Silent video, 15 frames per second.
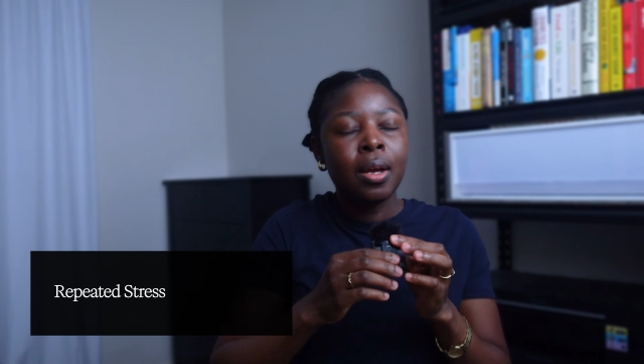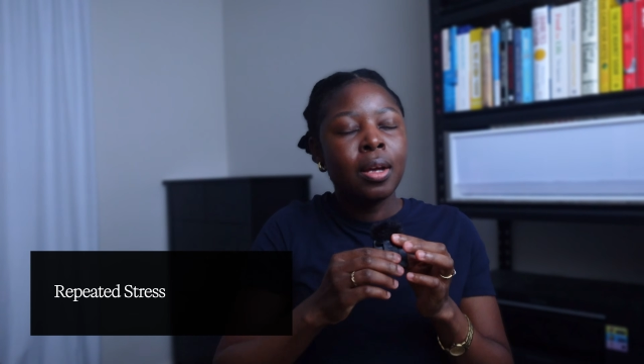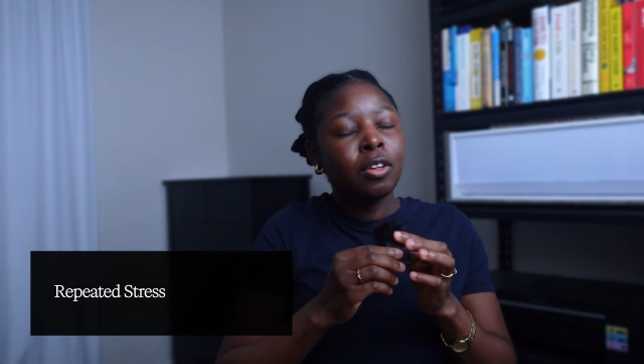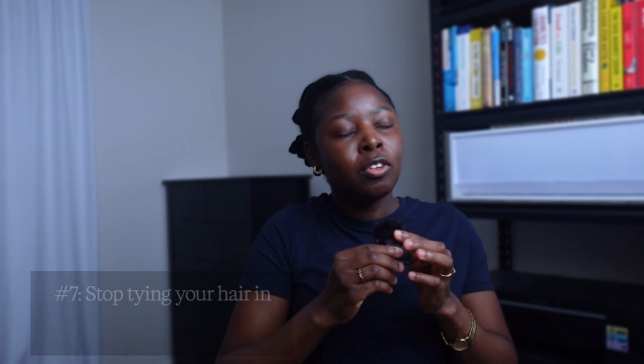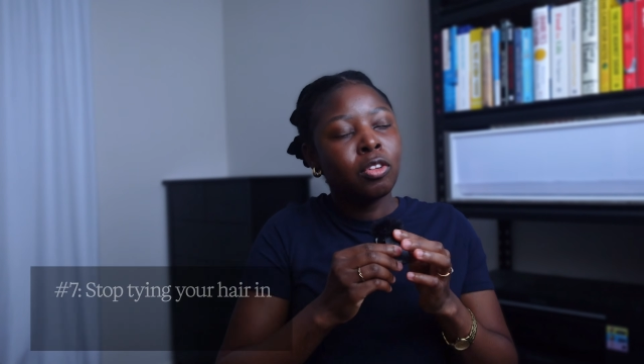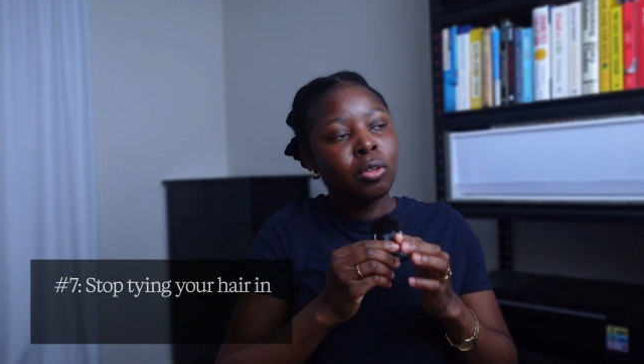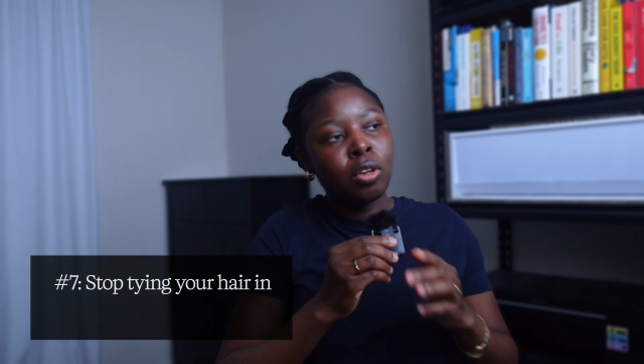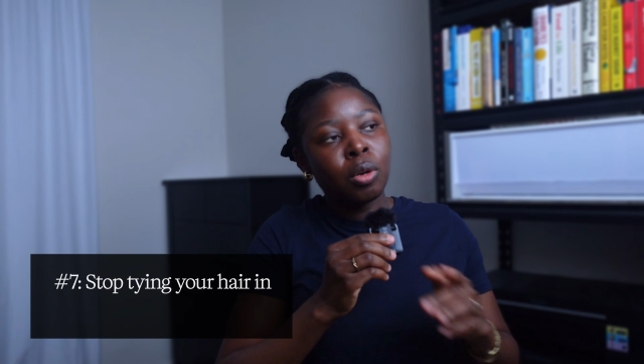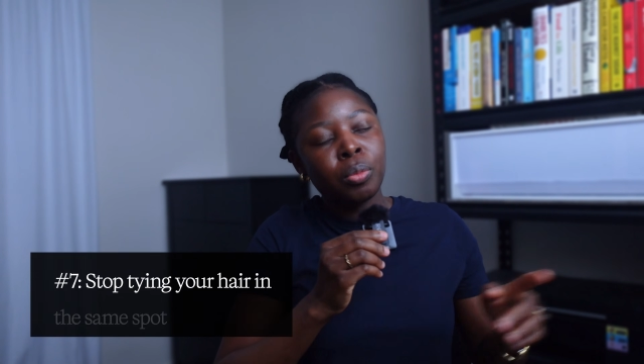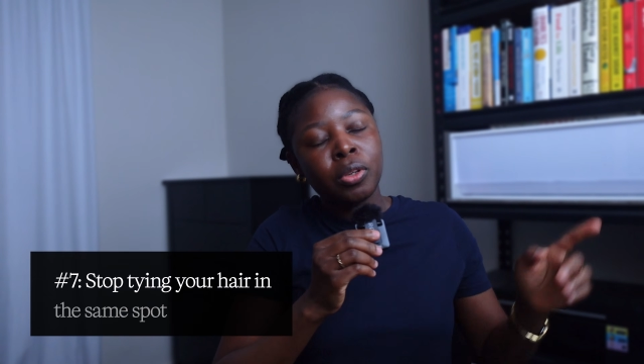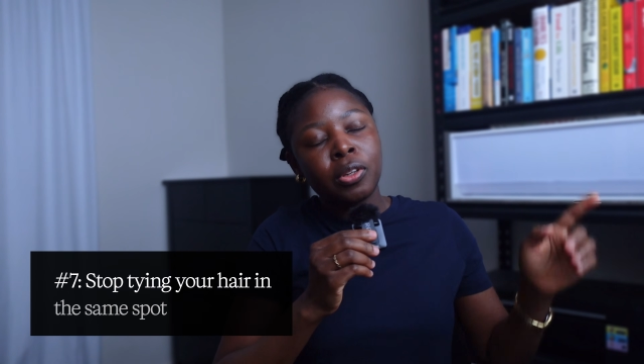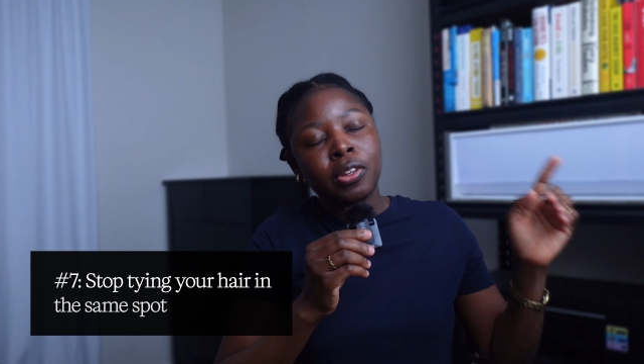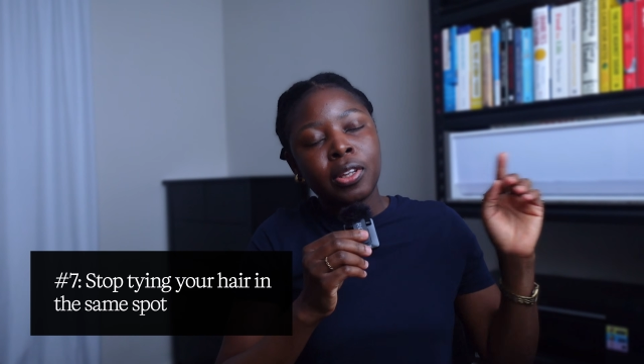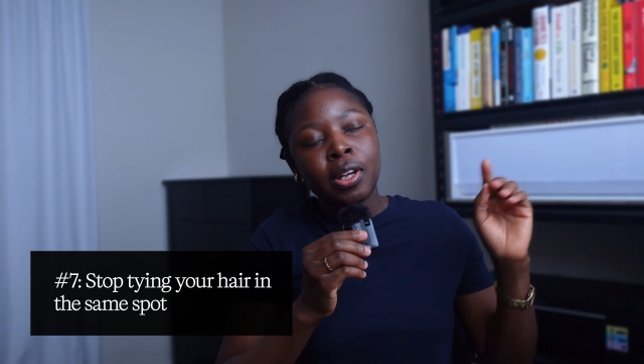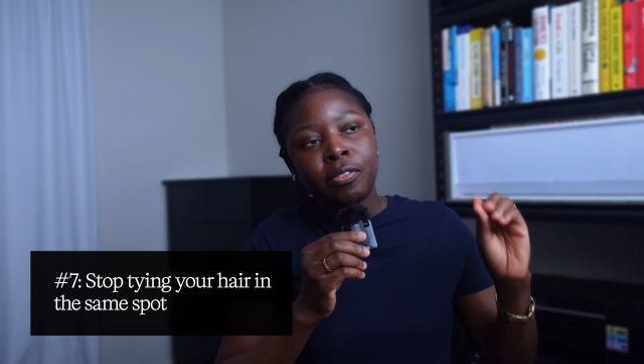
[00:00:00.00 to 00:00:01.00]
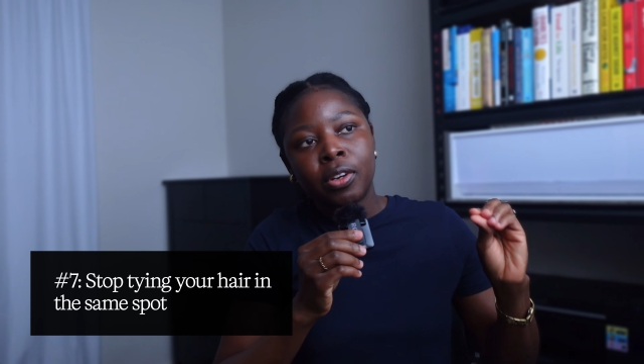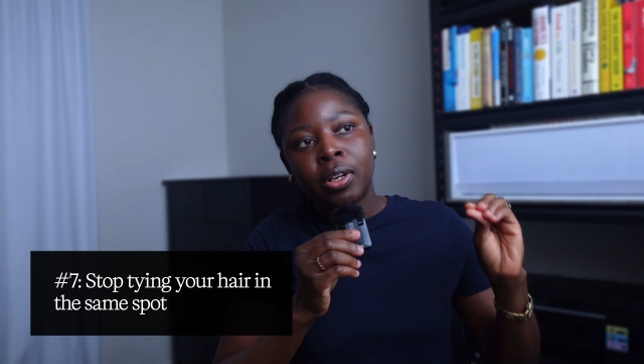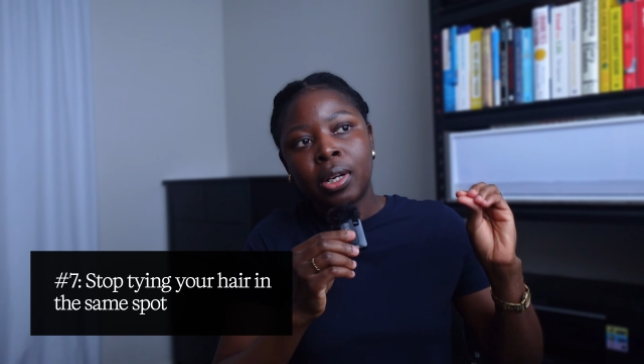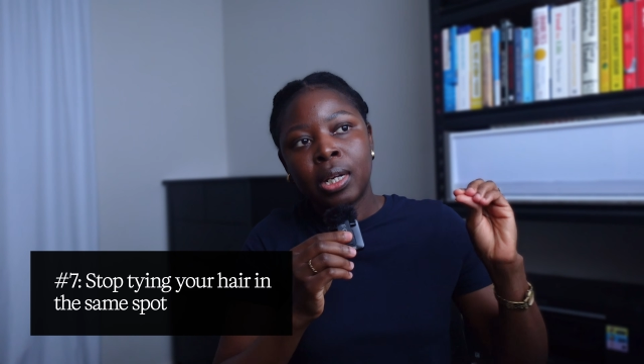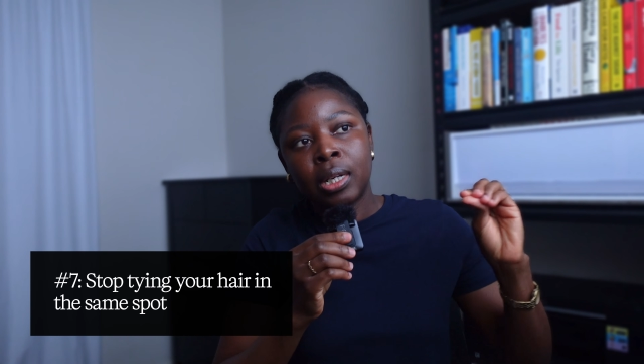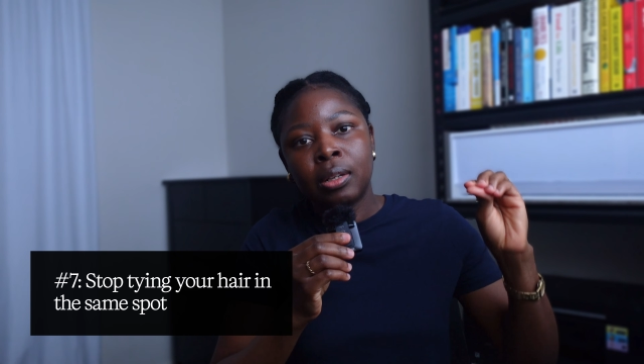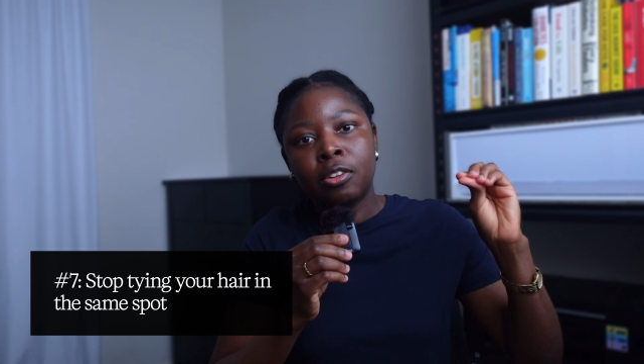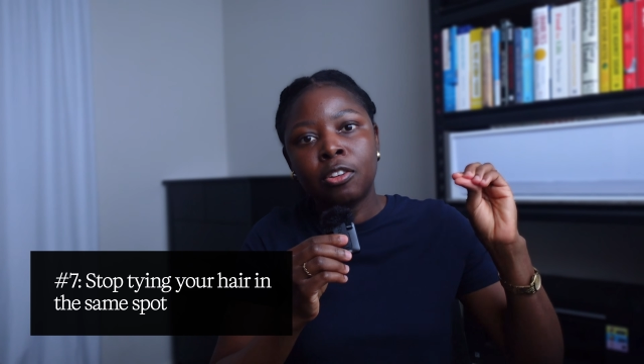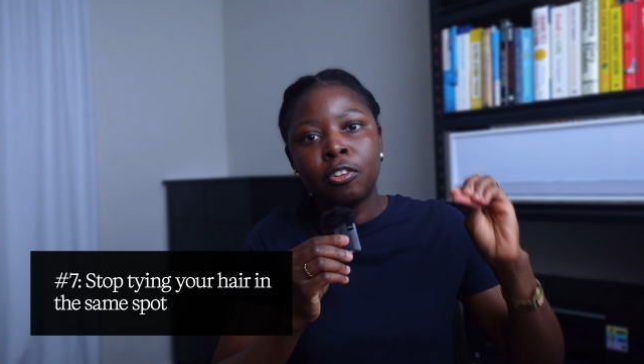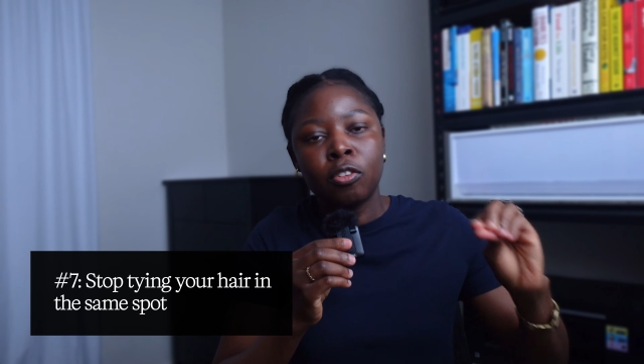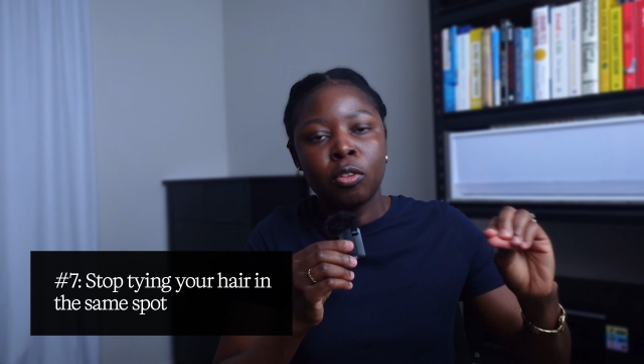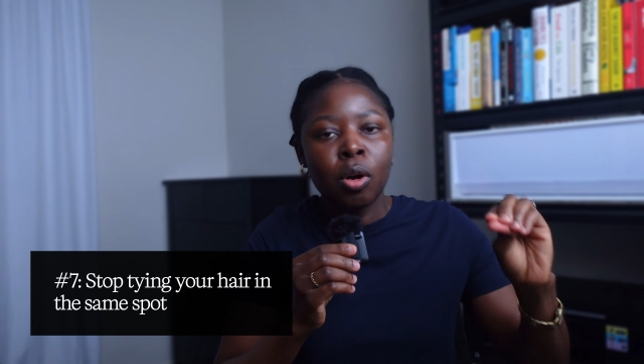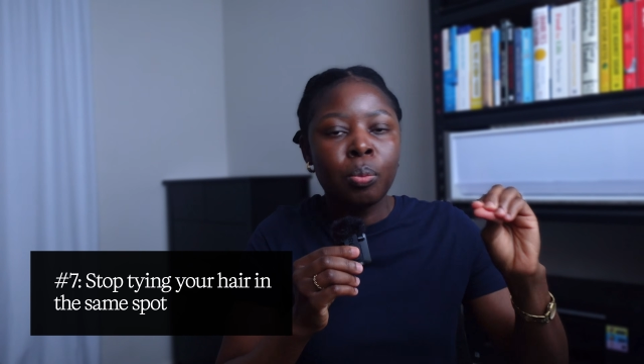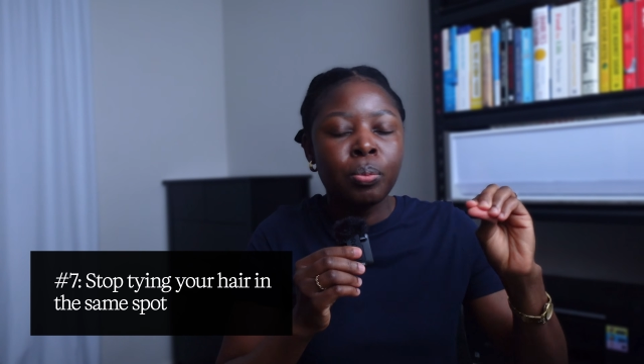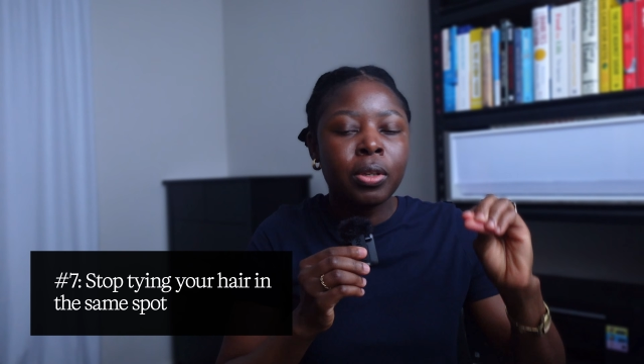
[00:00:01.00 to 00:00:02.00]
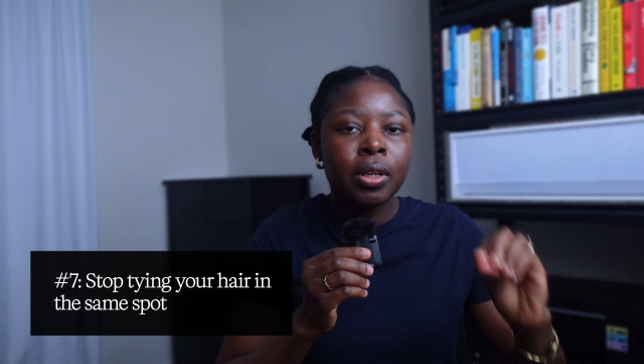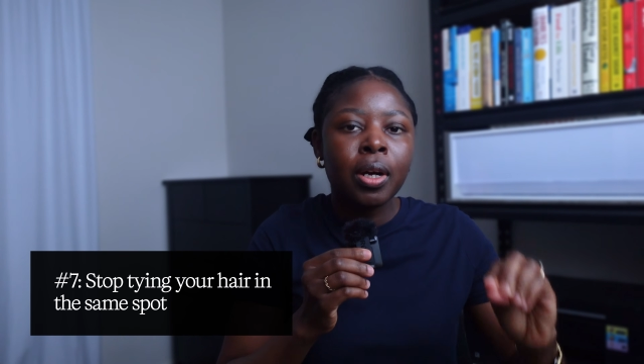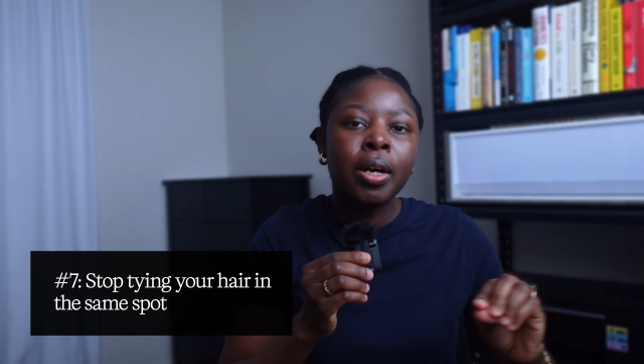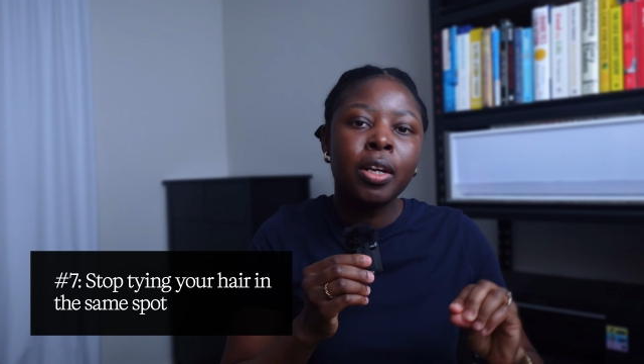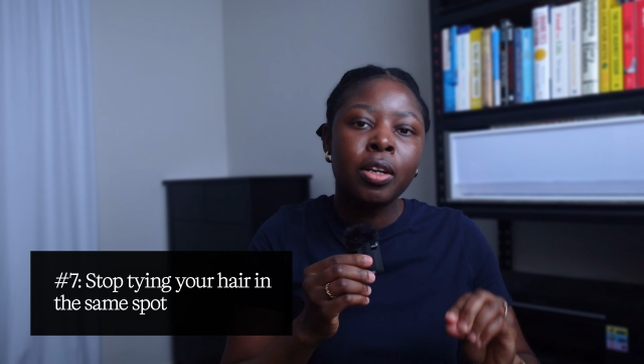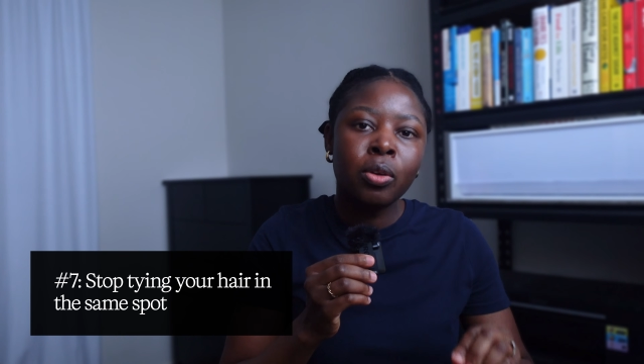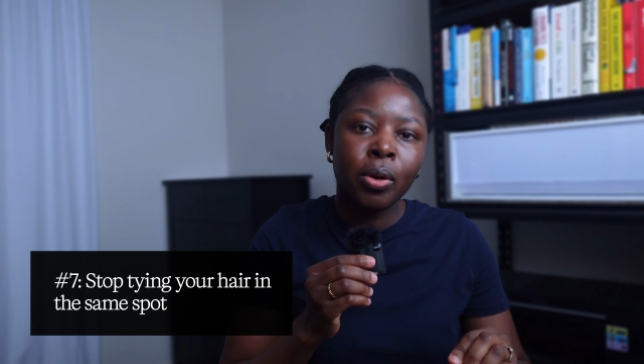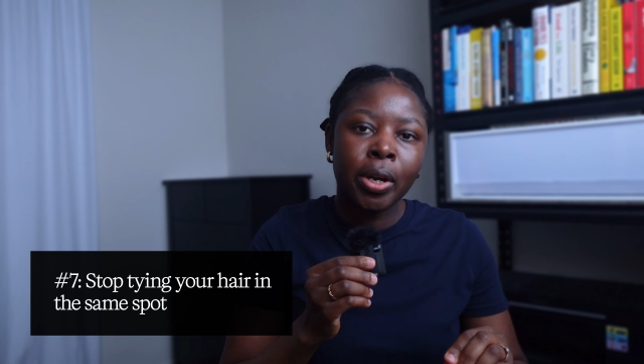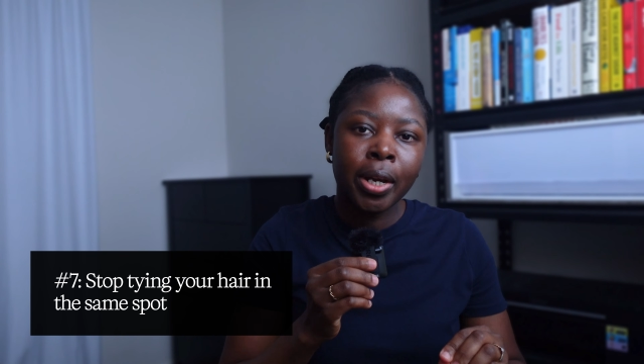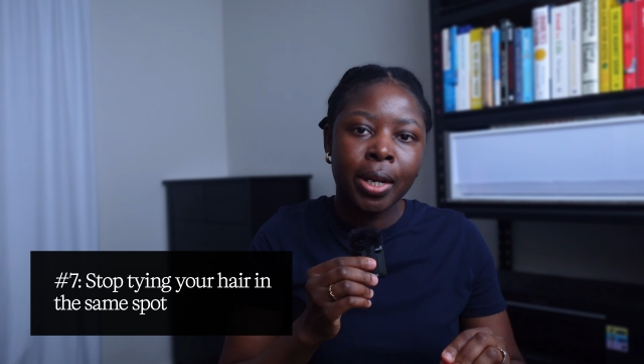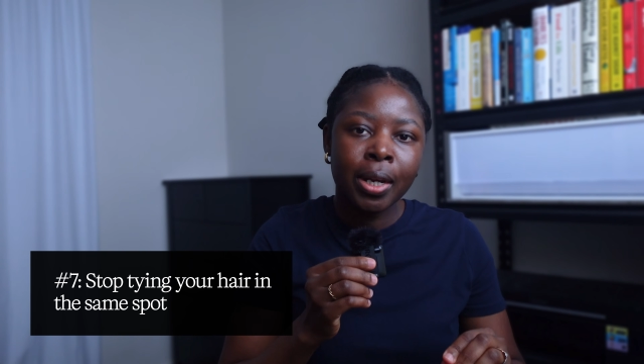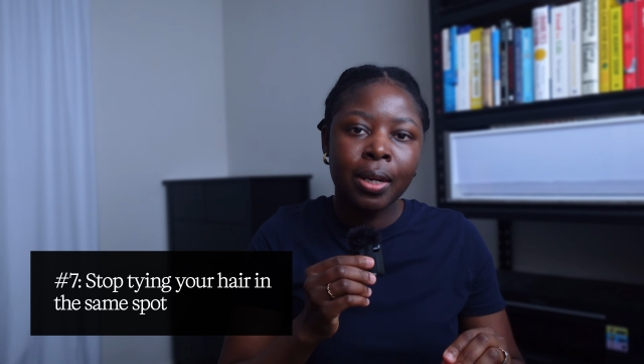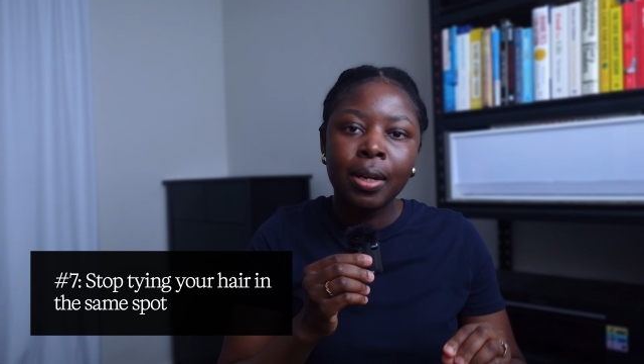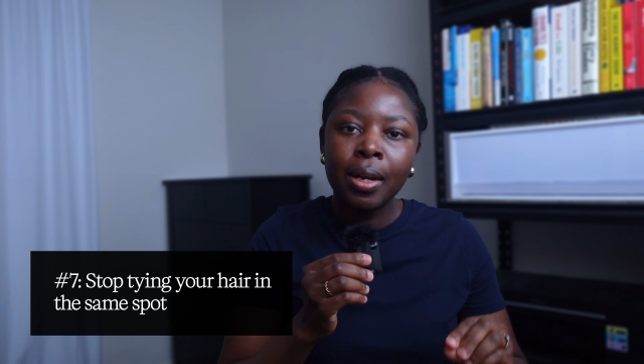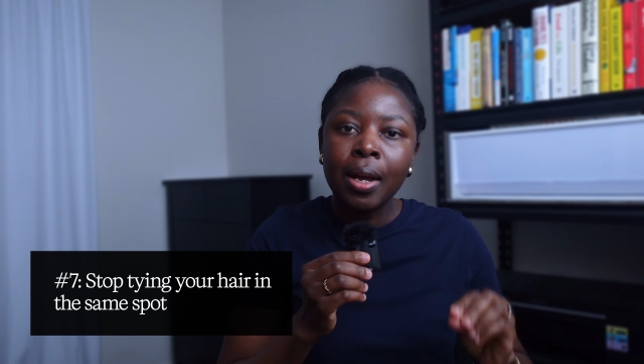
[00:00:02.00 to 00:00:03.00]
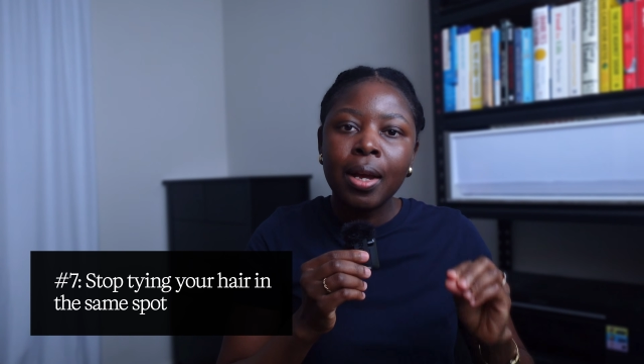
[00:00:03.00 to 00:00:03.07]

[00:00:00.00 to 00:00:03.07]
So number 7 is stop tying your hair